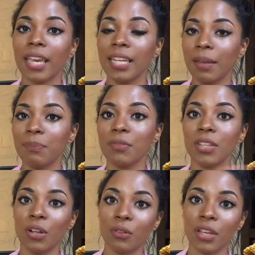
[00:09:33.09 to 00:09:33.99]
And then,
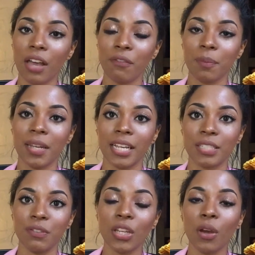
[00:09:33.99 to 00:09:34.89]
you know, look out for my
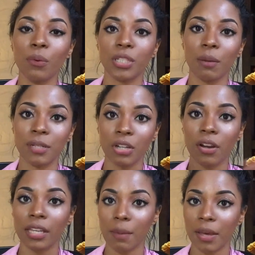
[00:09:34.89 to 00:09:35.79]
next video, which I'll be
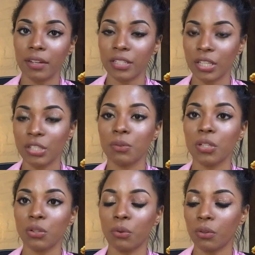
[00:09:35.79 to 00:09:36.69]
talking about it, like doing
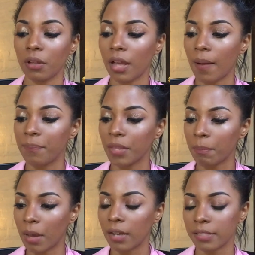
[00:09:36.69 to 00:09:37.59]
a total um,
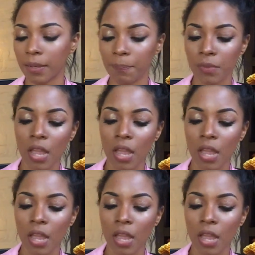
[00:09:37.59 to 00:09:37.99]
unboxing.